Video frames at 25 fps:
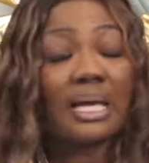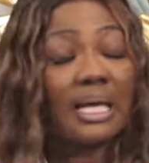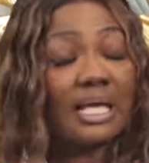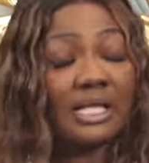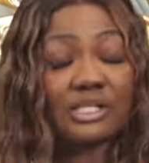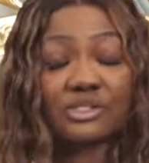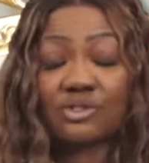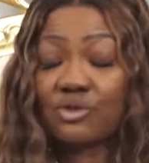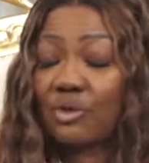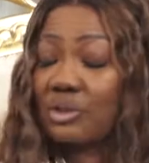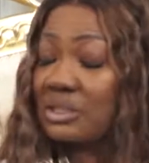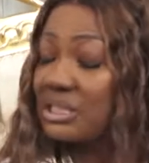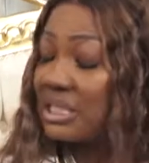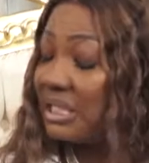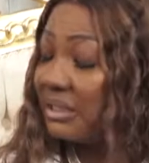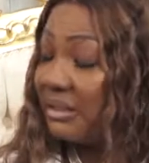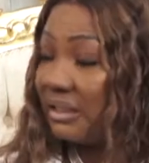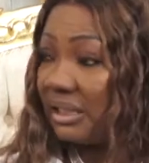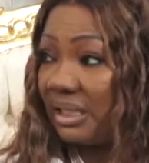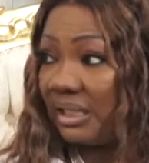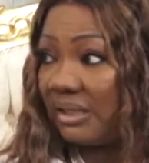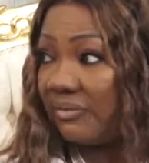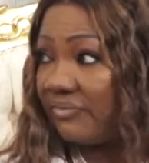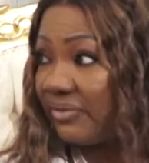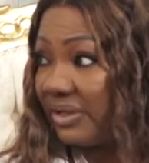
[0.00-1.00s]
is not
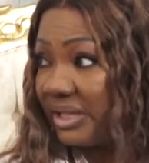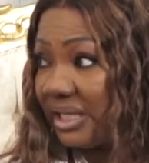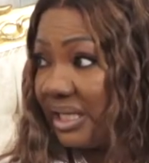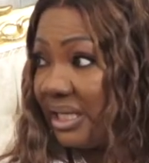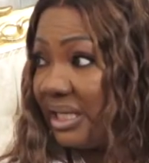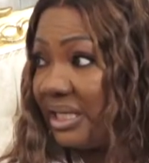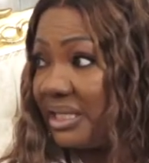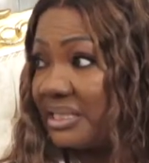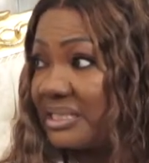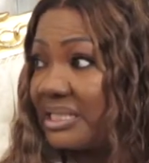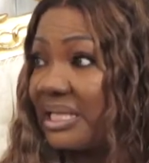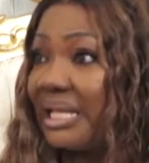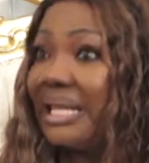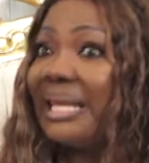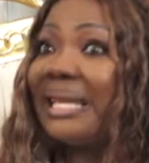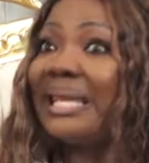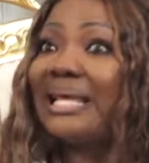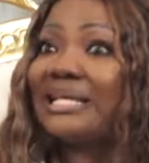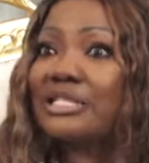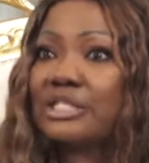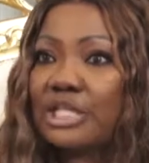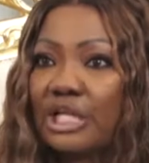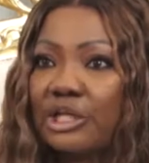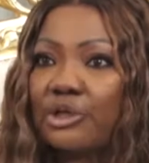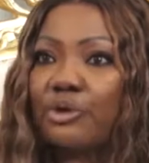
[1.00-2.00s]
even easy,
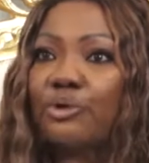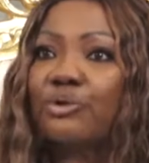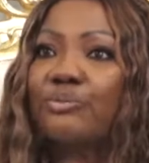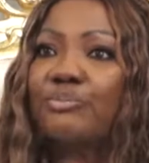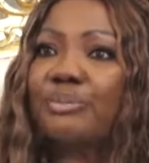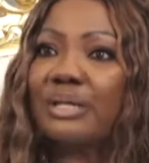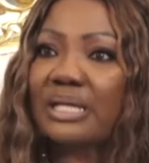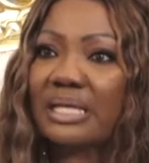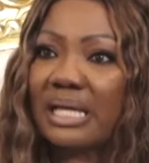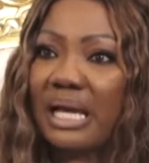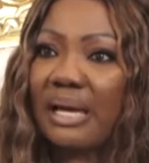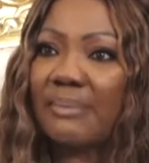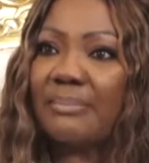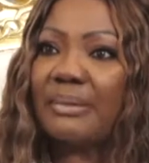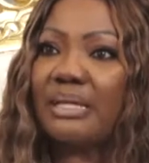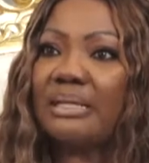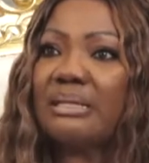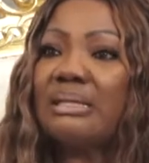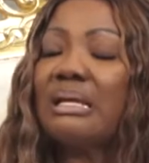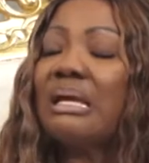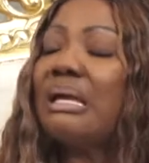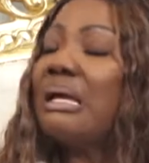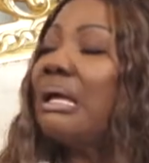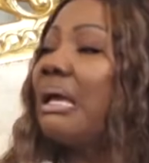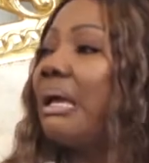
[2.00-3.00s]
let alone
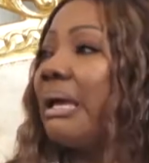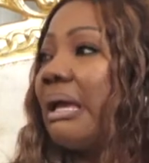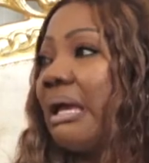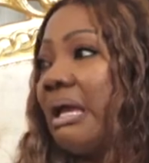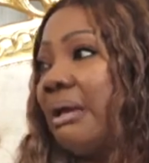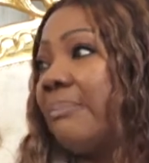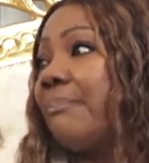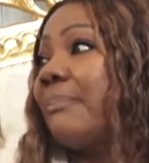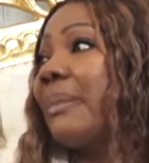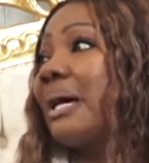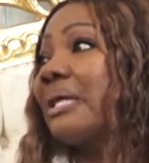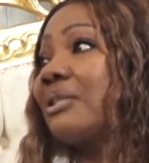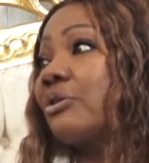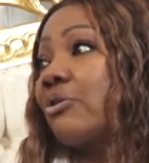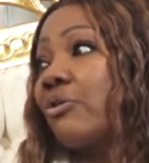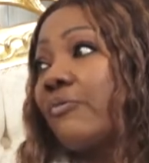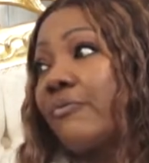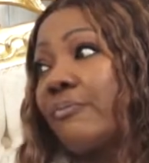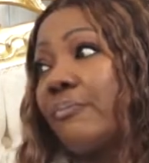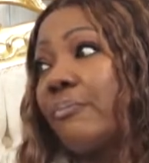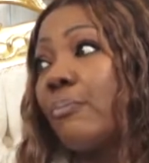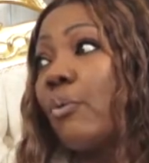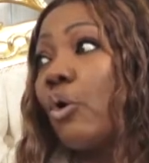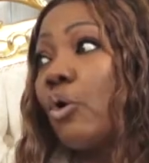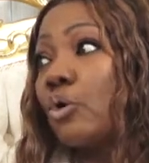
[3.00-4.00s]
becoming a mother
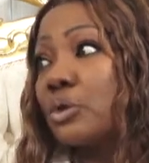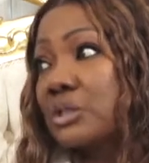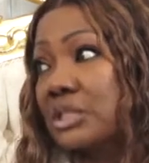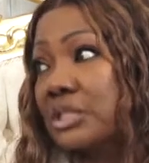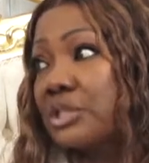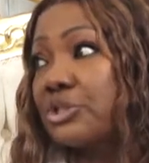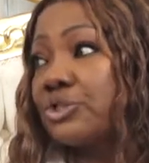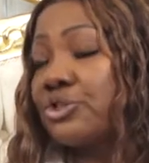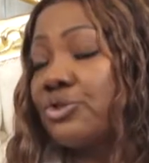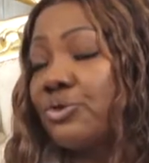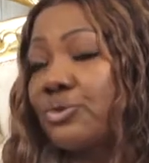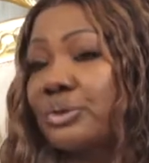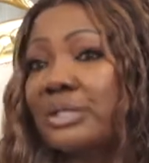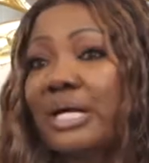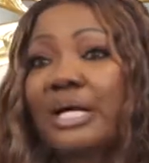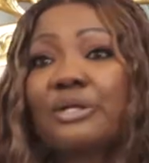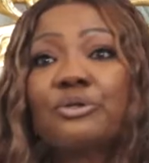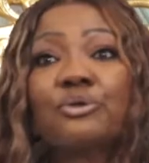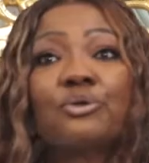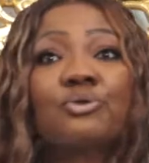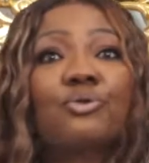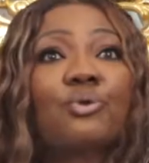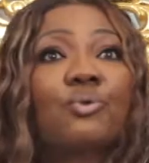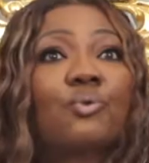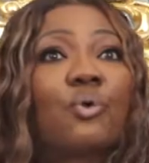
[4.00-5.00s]
of multitude. I
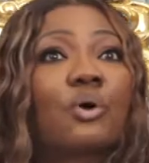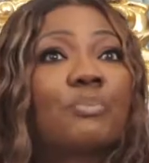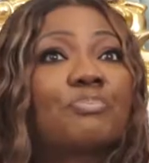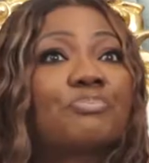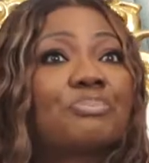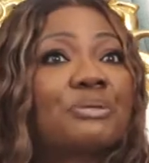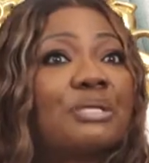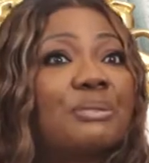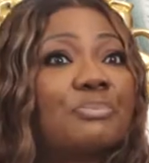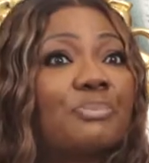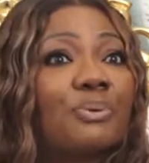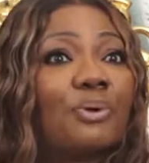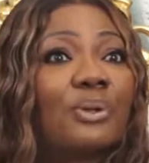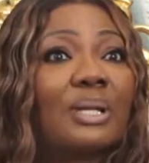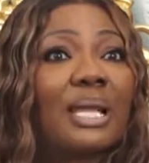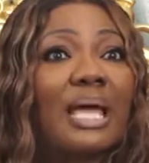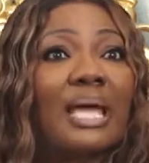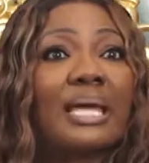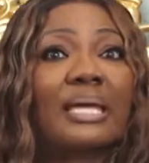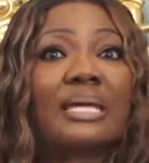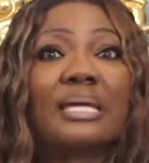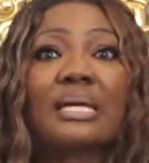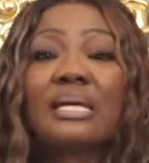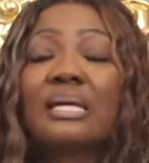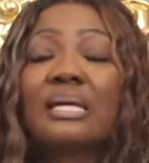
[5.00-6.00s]
don't know what people like